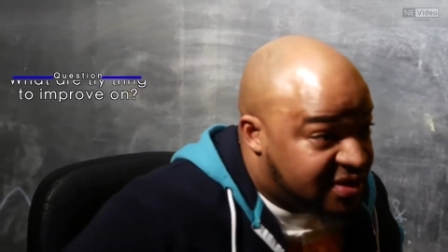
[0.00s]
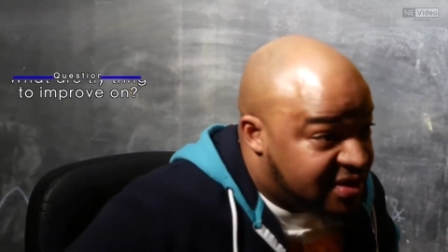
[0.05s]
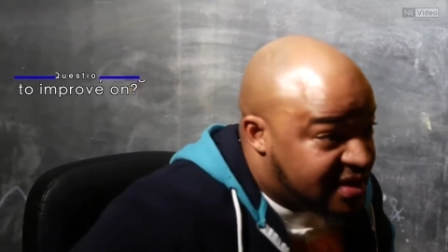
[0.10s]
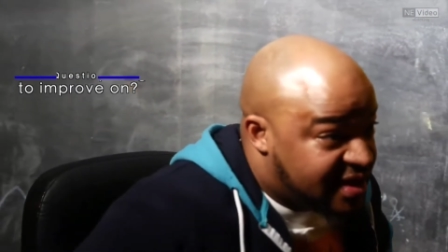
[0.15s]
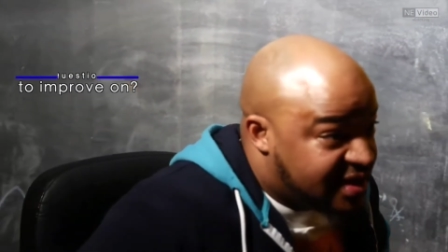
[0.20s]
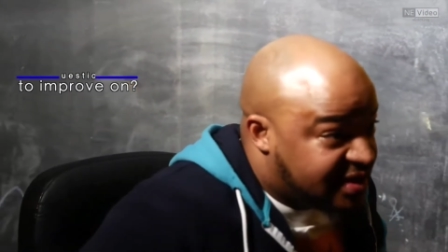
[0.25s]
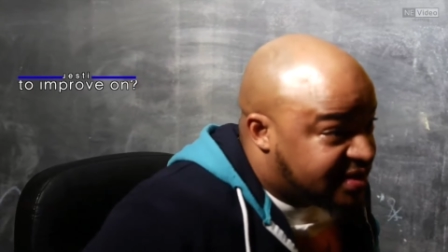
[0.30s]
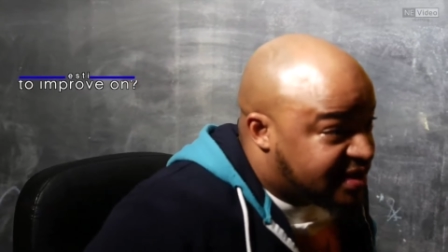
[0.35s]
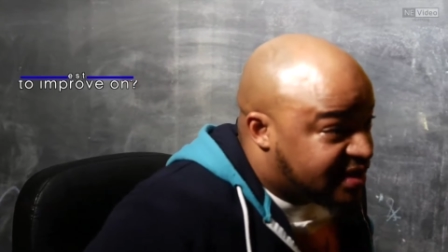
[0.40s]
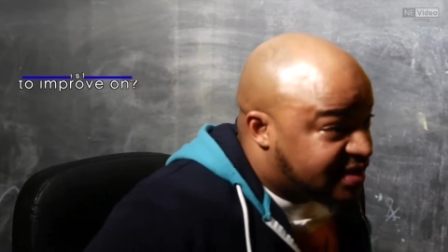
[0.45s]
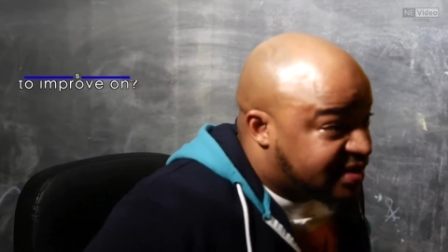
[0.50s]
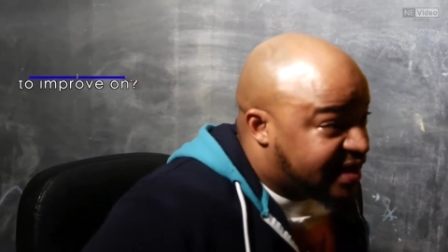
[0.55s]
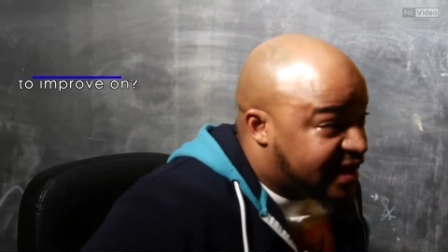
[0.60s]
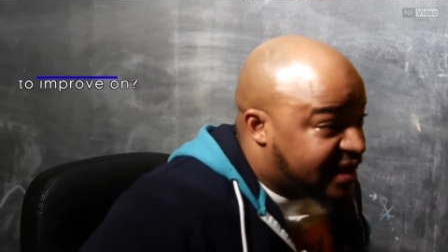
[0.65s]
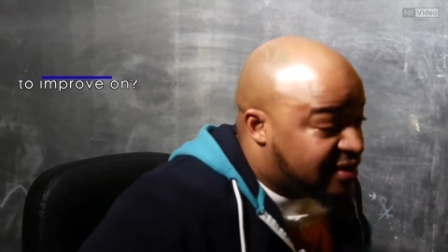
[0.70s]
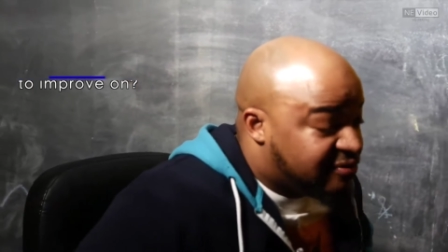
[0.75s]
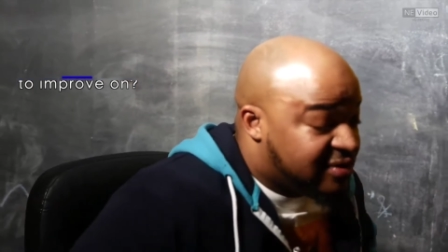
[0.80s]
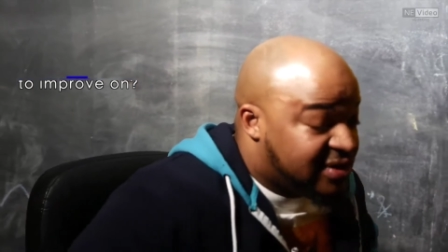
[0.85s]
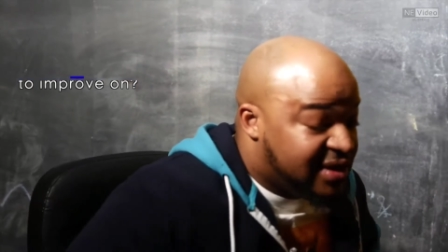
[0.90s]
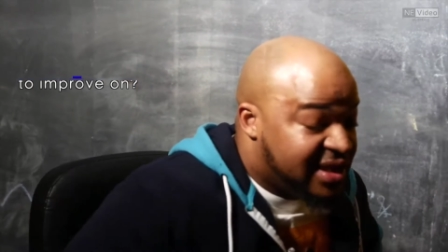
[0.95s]
It's
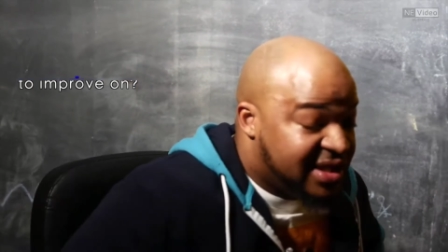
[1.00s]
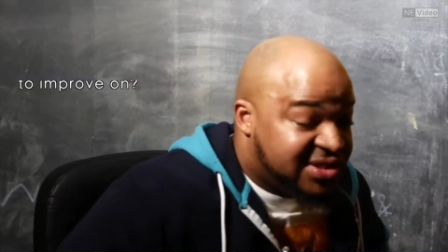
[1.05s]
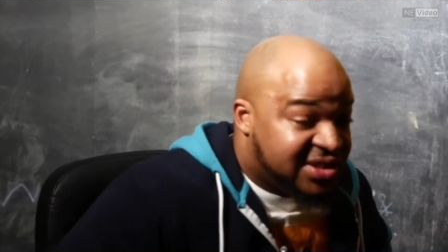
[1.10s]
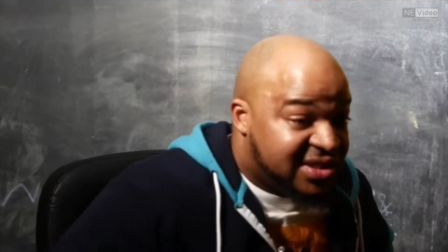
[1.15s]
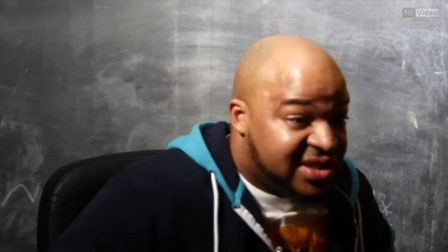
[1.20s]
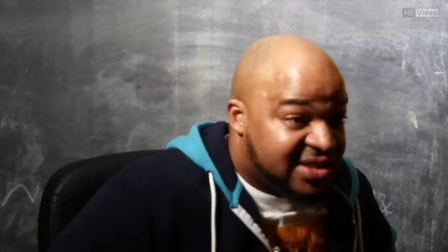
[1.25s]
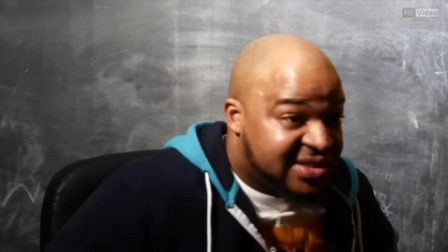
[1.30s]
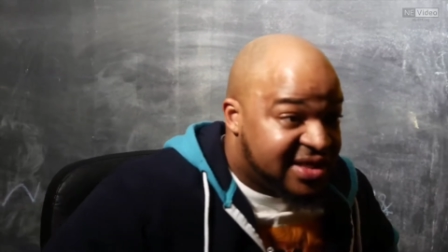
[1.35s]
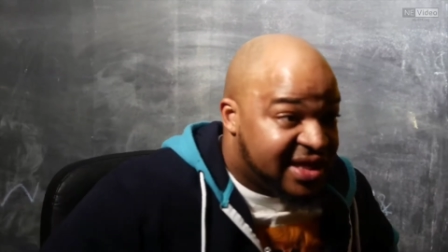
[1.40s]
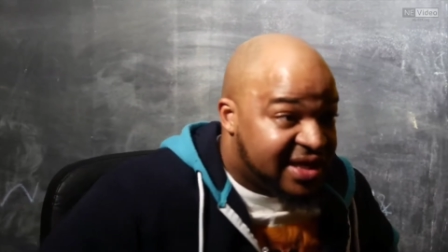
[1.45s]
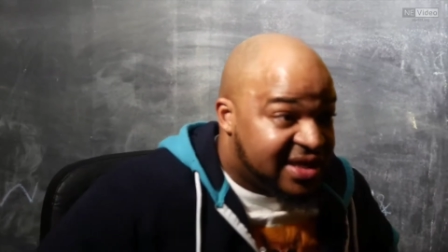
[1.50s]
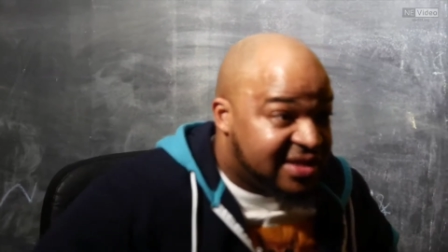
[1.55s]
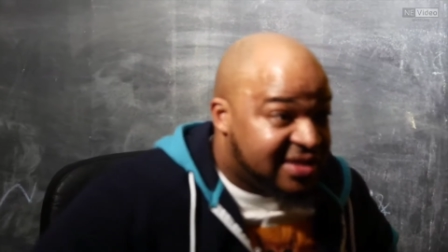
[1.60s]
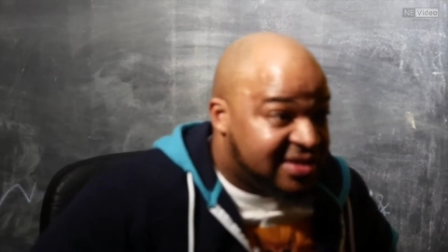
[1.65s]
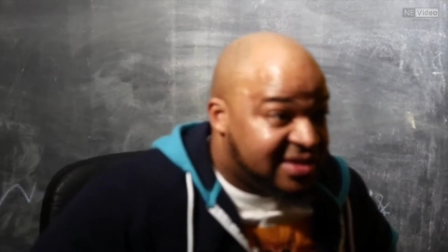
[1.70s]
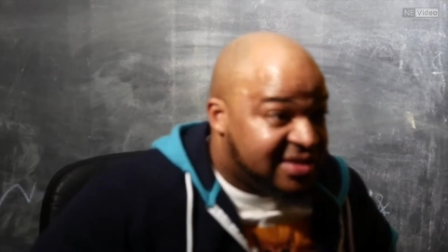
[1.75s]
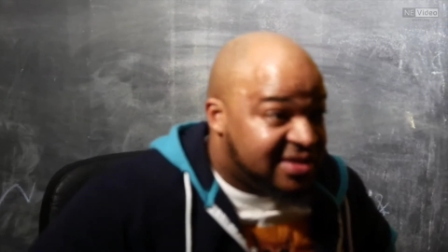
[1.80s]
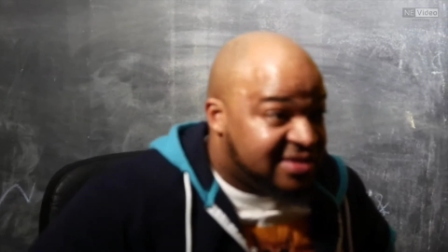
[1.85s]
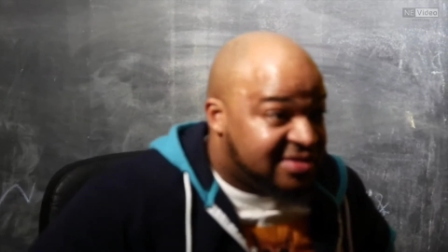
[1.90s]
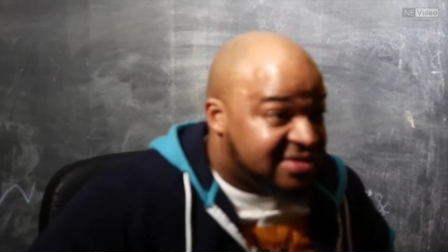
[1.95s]
like a religion. It's like
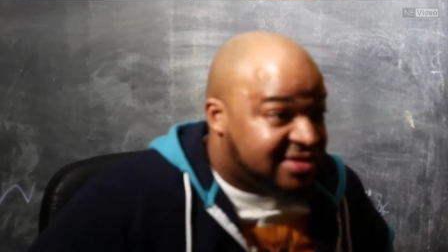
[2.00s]
a